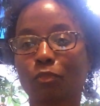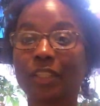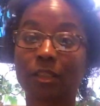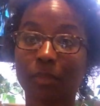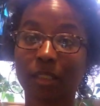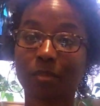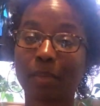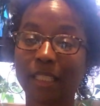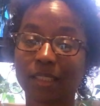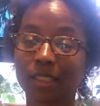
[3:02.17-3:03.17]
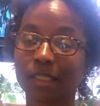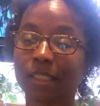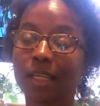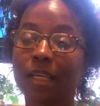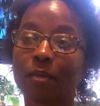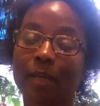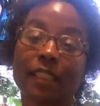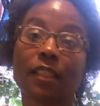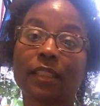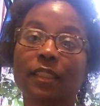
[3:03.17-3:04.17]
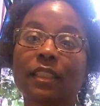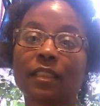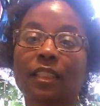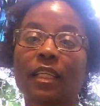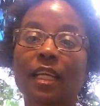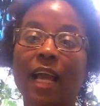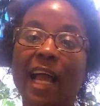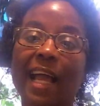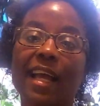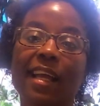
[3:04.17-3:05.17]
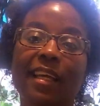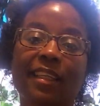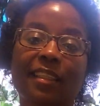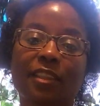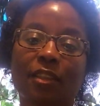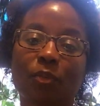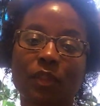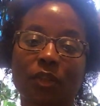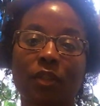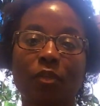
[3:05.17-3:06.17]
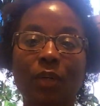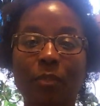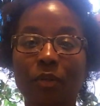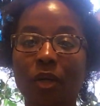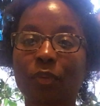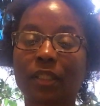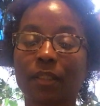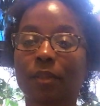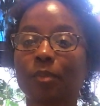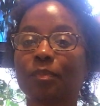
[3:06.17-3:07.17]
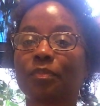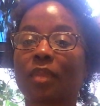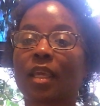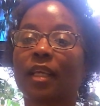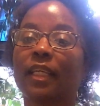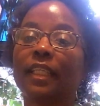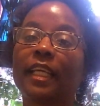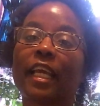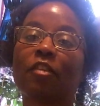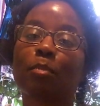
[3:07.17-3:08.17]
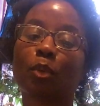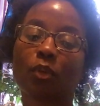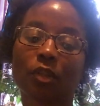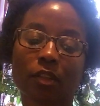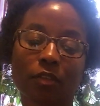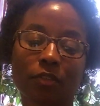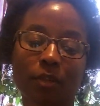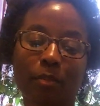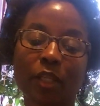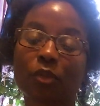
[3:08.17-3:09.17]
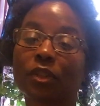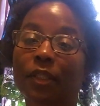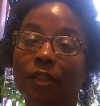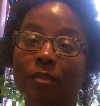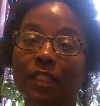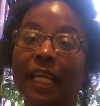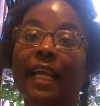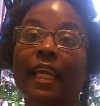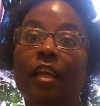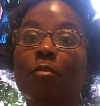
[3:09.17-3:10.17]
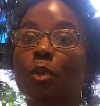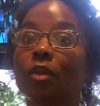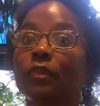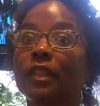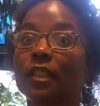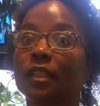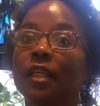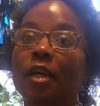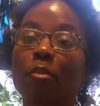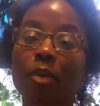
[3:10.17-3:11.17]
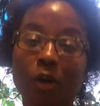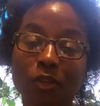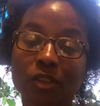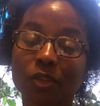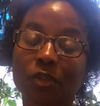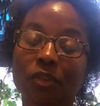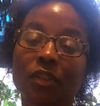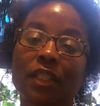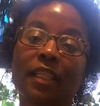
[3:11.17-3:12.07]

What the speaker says: regimen, basically. I was on a webinar with him. He gave more of the medical terms and I gave more of the personal